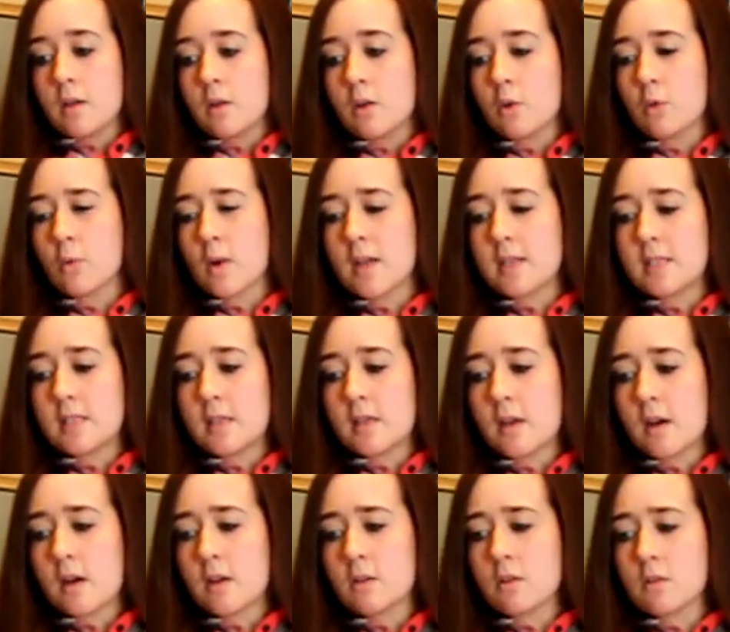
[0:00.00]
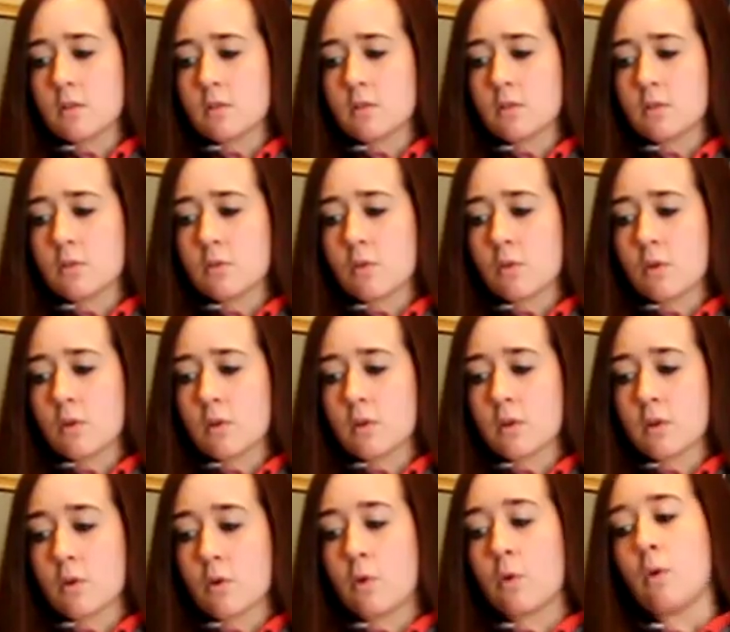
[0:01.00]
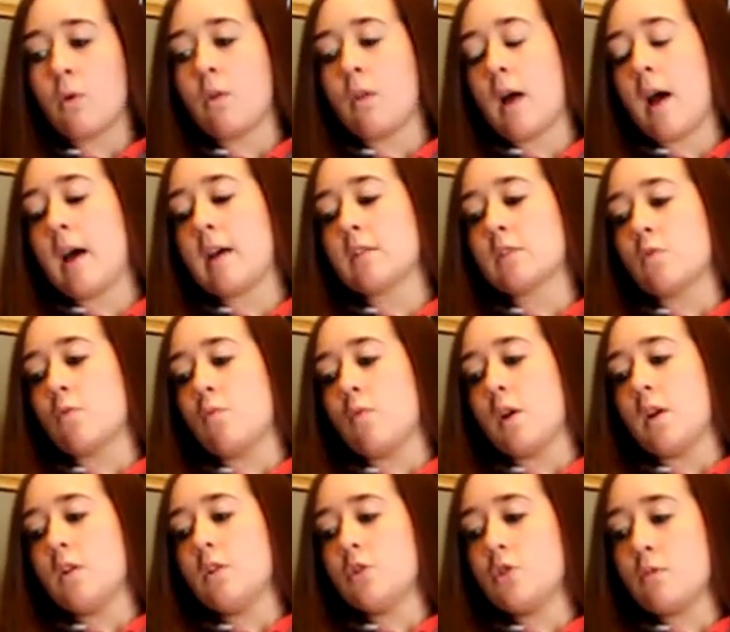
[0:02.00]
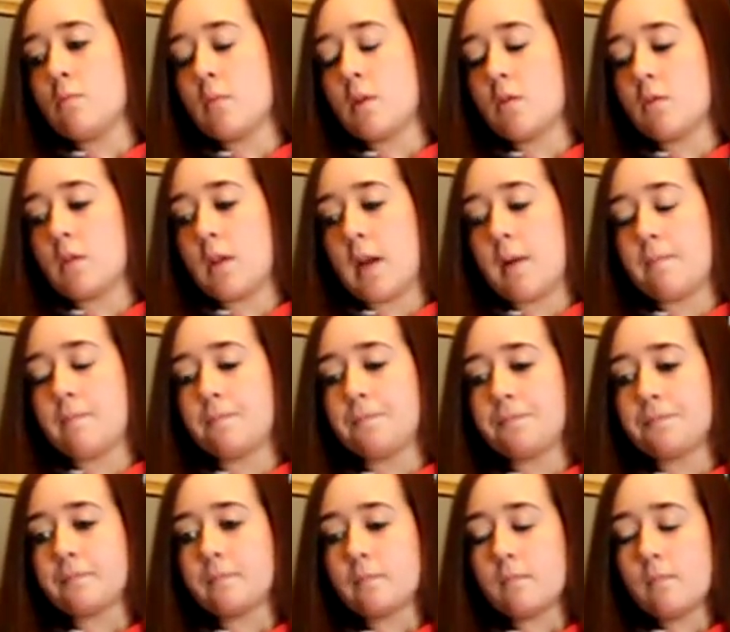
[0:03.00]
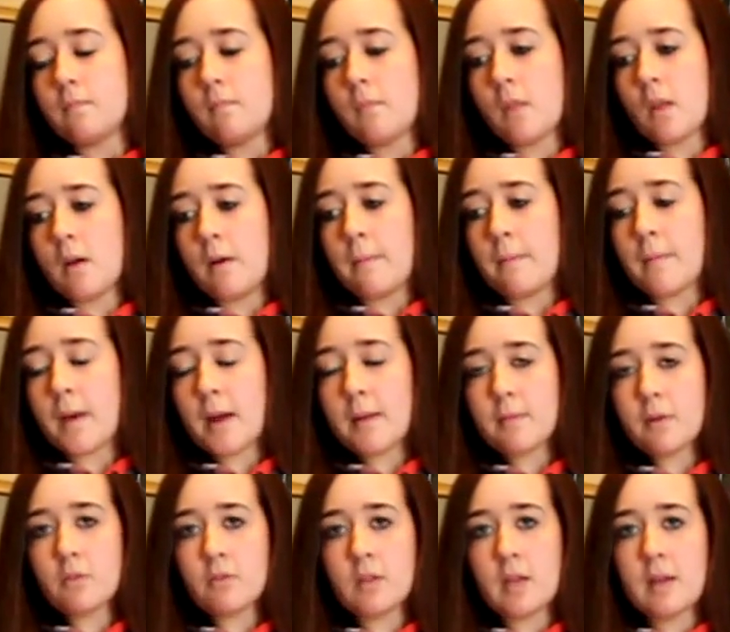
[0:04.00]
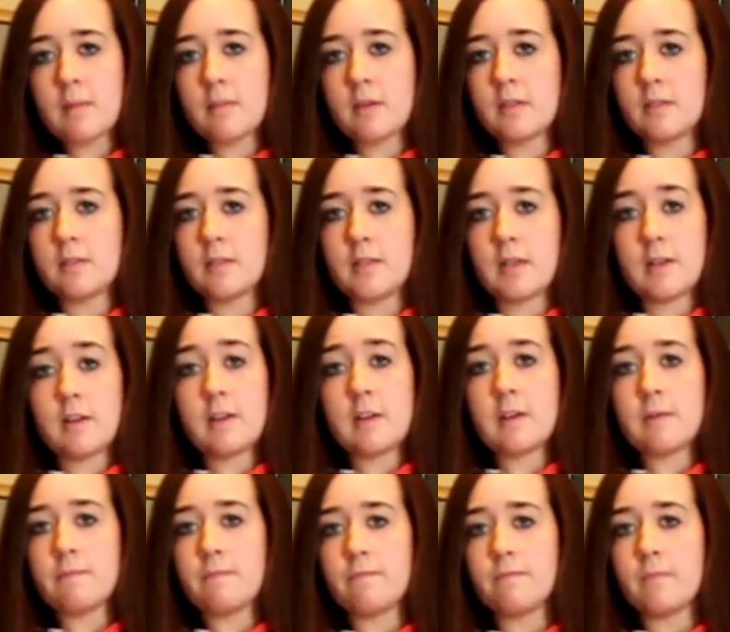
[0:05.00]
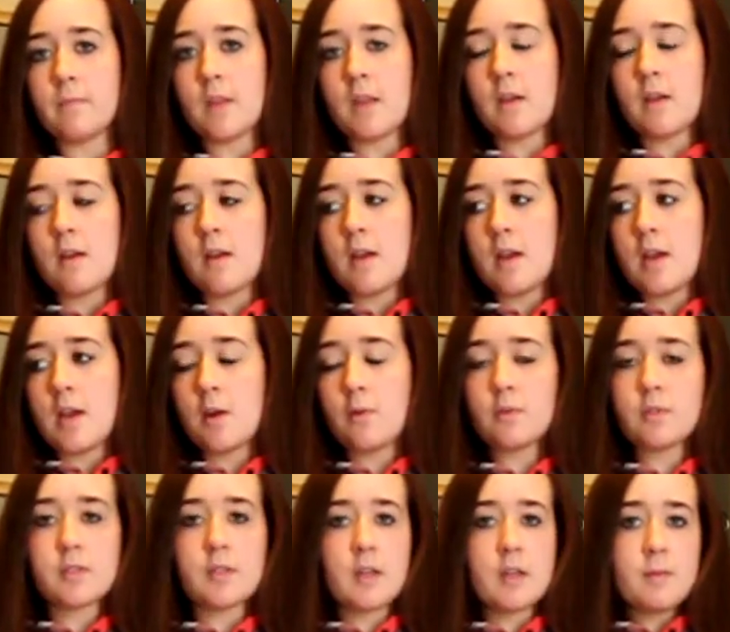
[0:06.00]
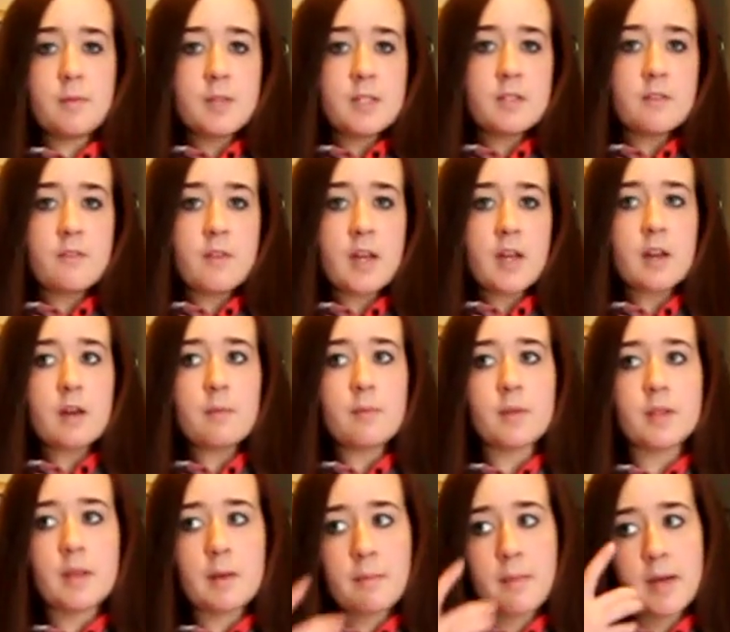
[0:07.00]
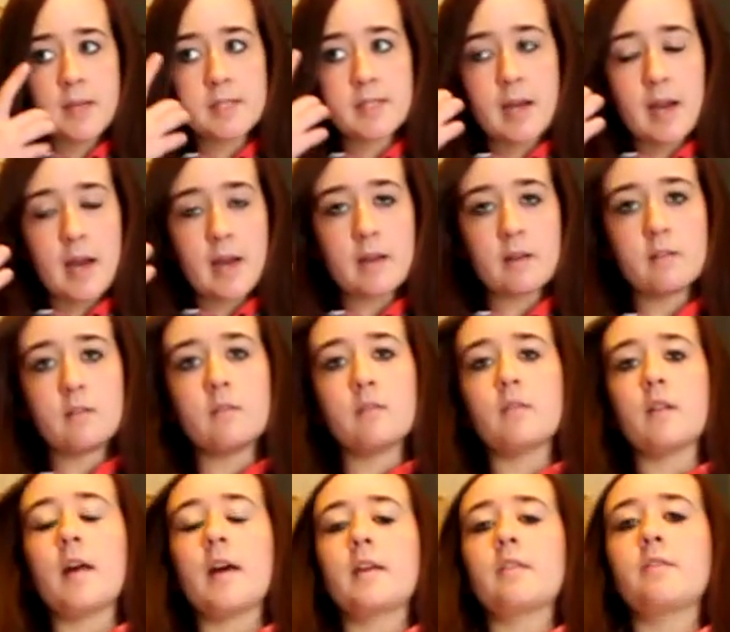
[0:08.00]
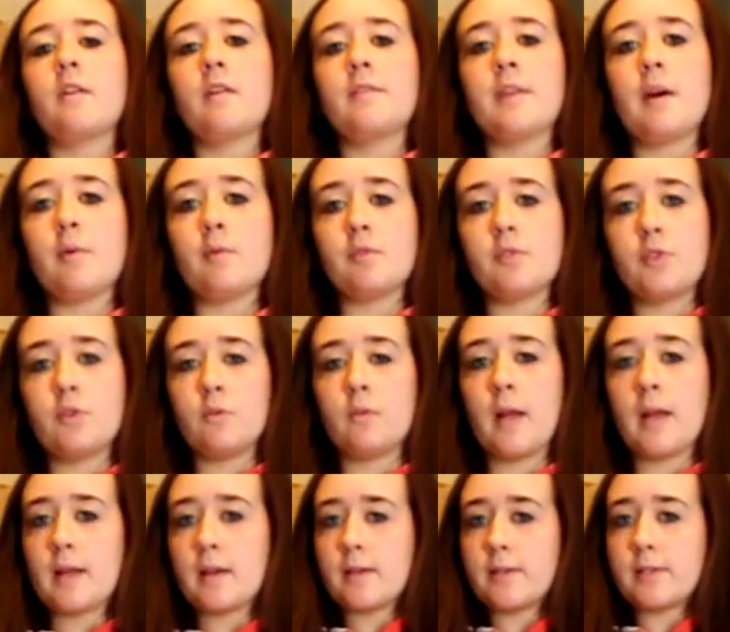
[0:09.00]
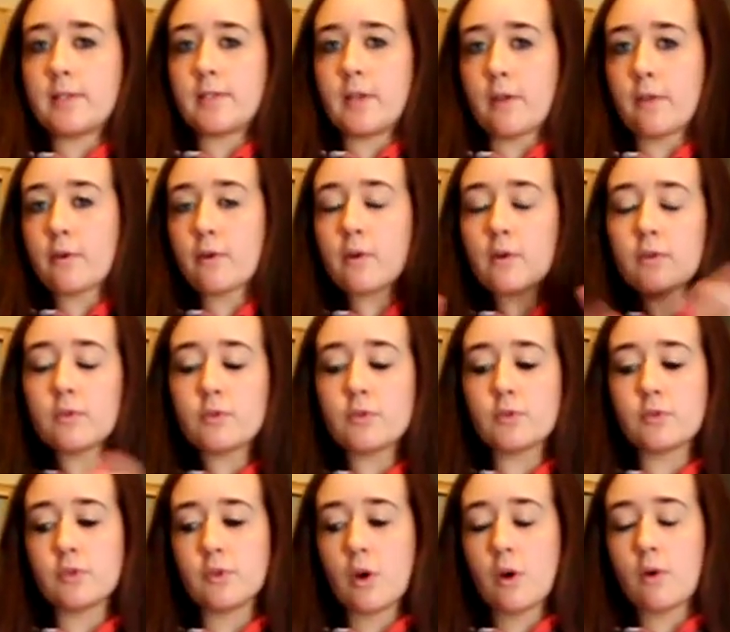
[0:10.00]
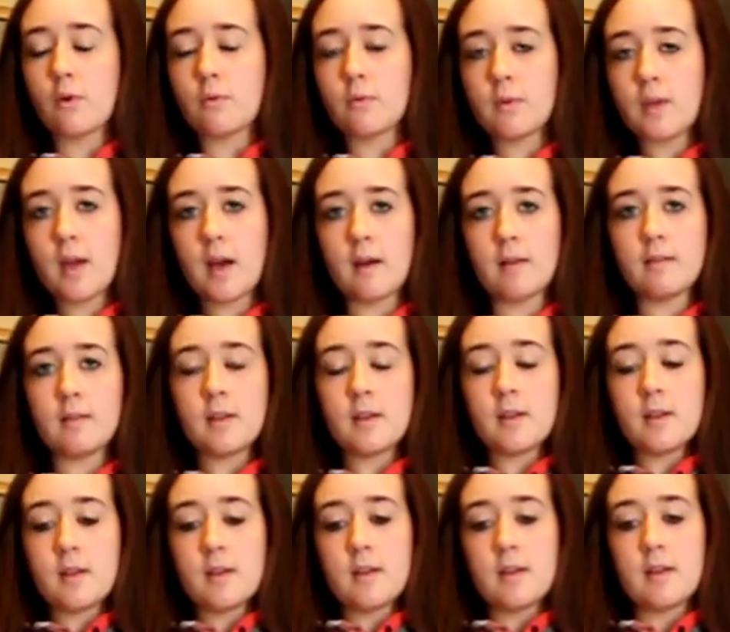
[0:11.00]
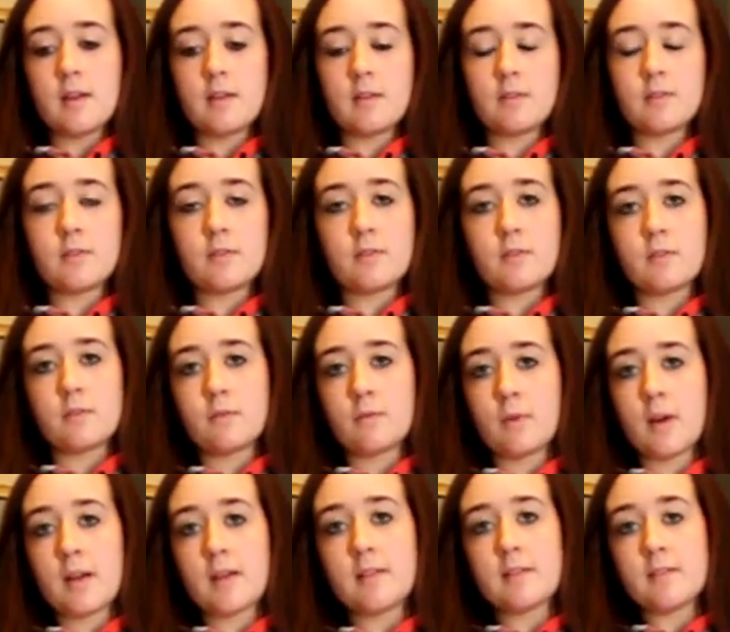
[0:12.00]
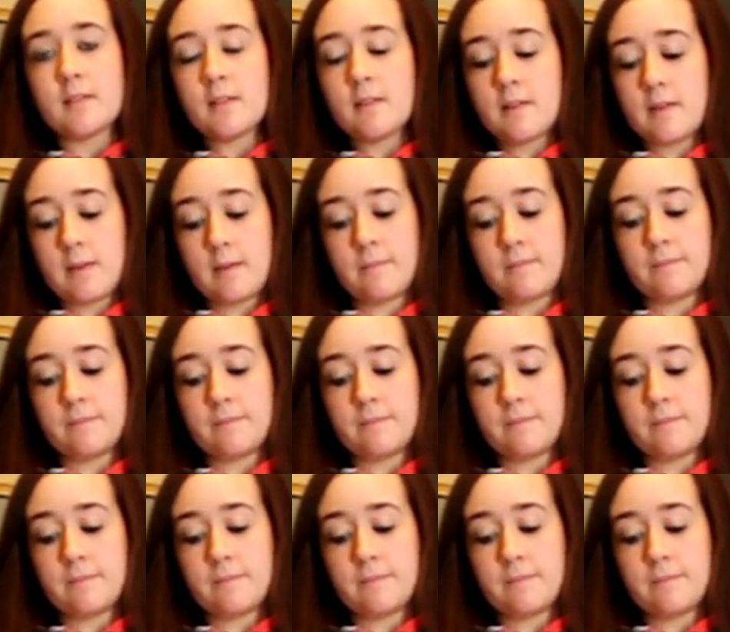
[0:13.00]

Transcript: Gracie_Nicole asked, what is your middle name? My middle name is Sydney. It was gonna be Savannah, but then my dad, thought that was too, southern, so, yeah. It's Ryan Sydney.